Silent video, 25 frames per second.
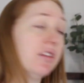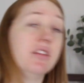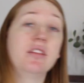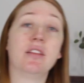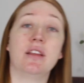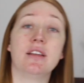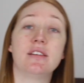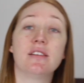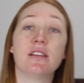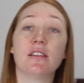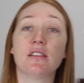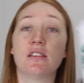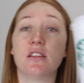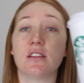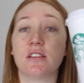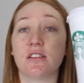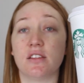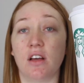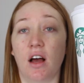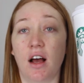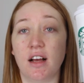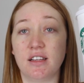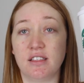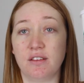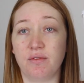This is the
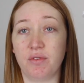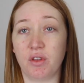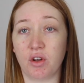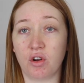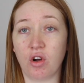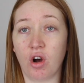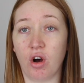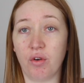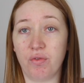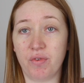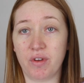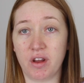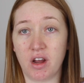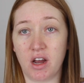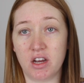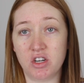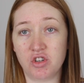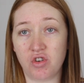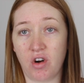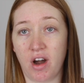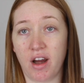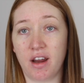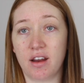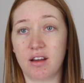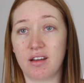size of the coffee I
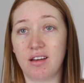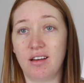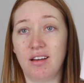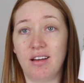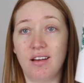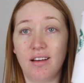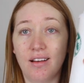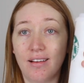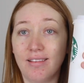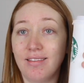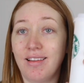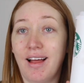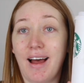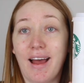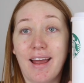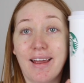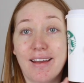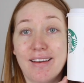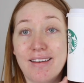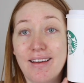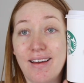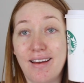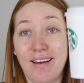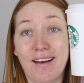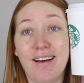drank.
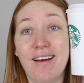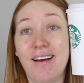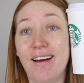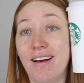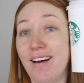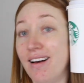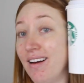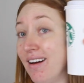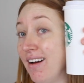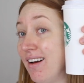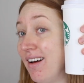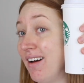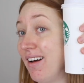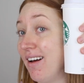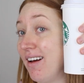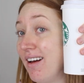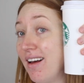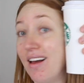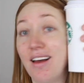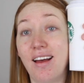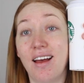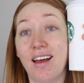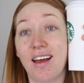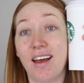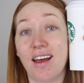Like,
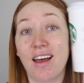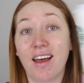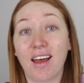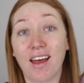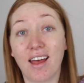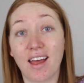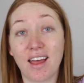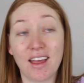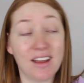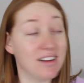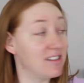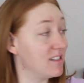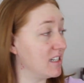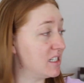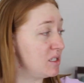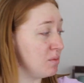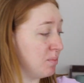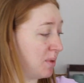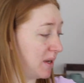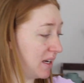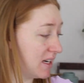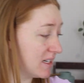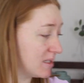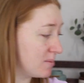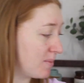it's as
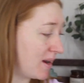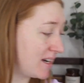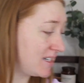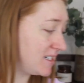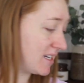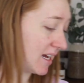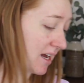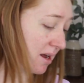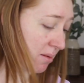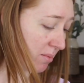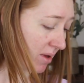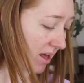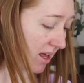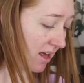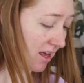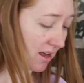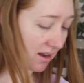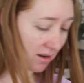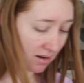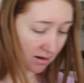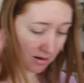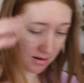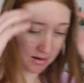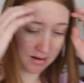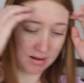big as my damn
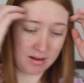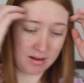head.